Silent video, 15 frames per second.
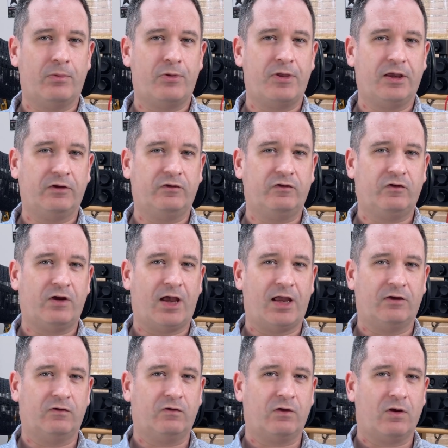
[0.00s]
things
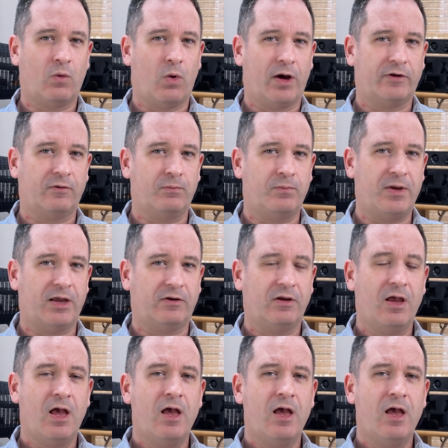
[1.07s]
changed quite a bit.